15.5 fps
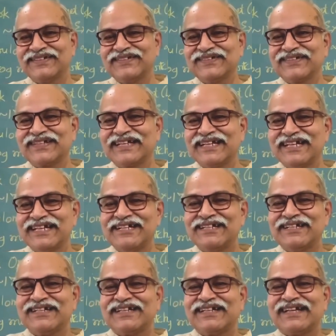Okay,
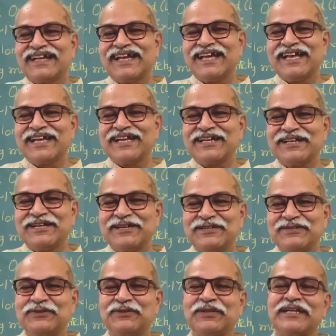
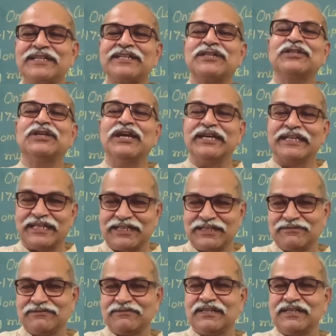and so that is a
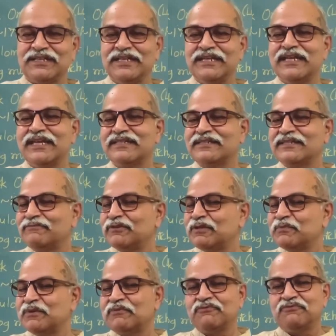theory. He has
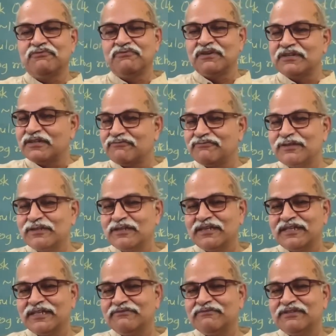developed a wonderful
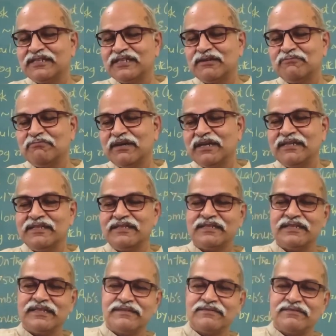theory which combines
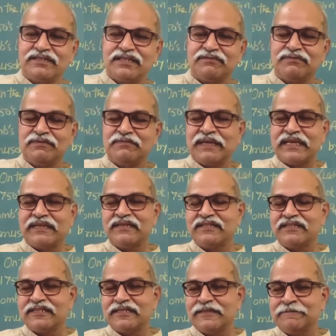electricity,
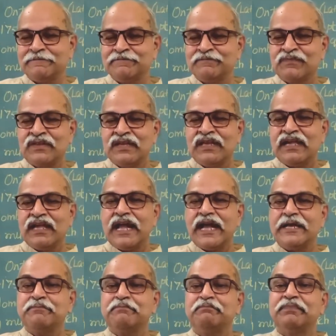magnetism,
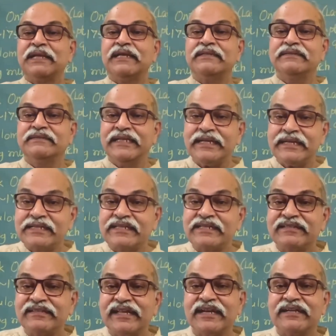and
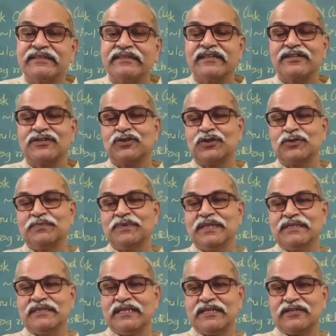predicts that there should be
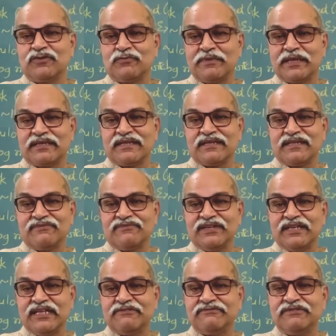an electromagnetic
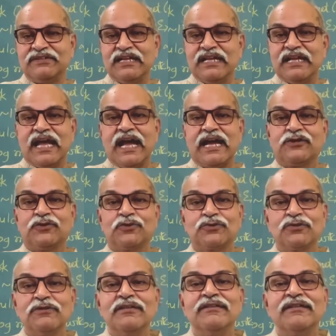wave. And not
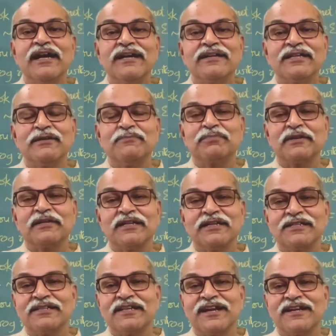only that, he
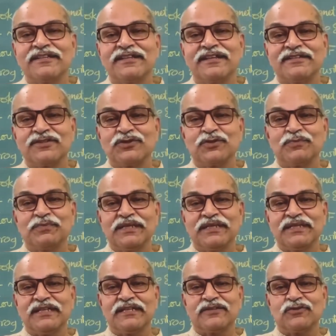predicts that there should be
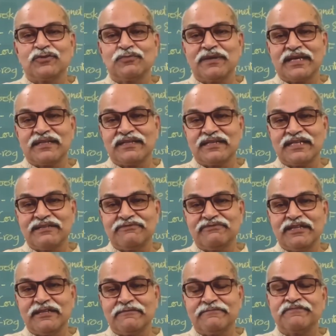an electromagnetic
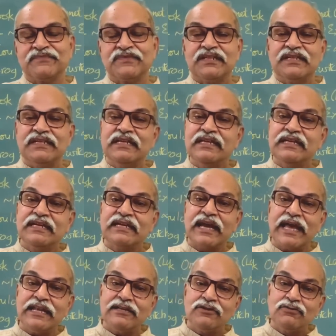wave. He
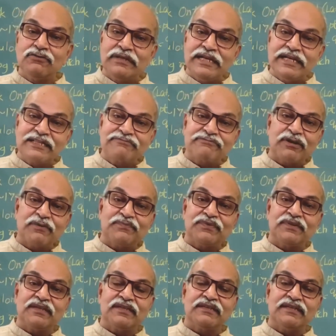calculates
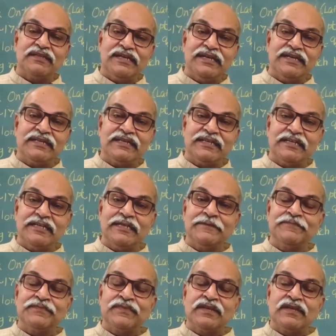from the
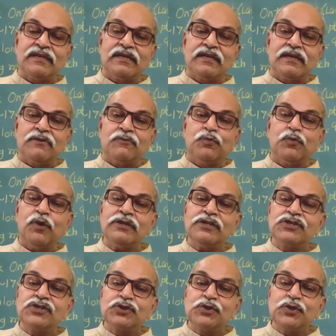theory
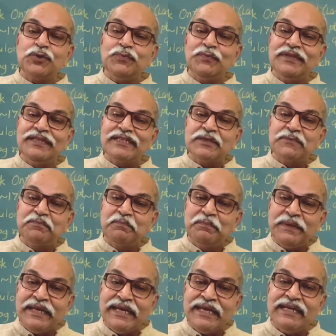what should be the
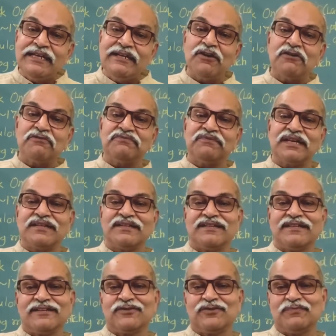speed of that
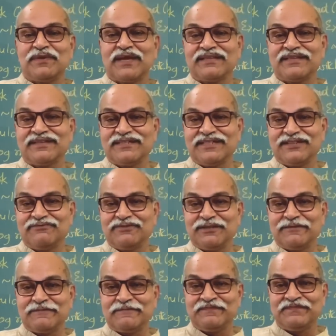electromagnetic
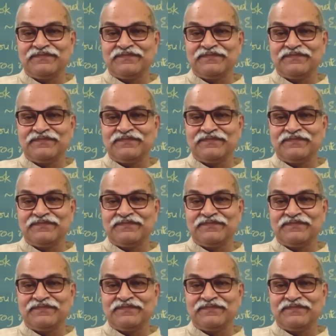wave.